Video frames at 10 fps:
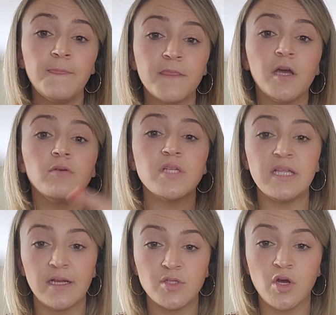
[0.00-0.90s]
to go
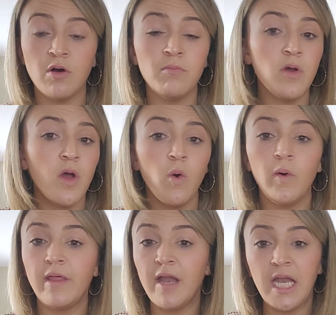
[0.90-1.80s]
next home
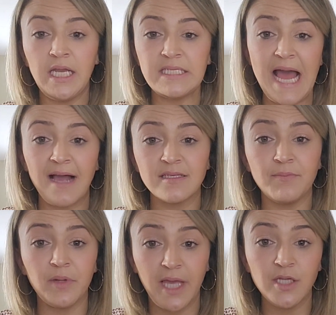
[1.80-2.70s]
without any tax
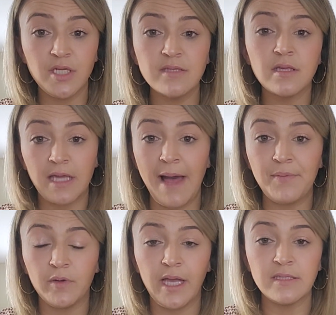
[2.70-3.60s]
implications like
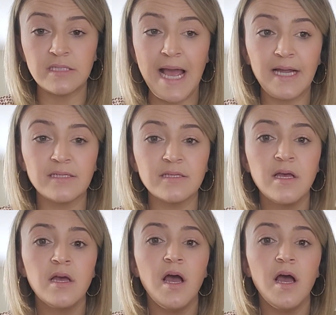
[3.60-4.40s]
capital gains tax.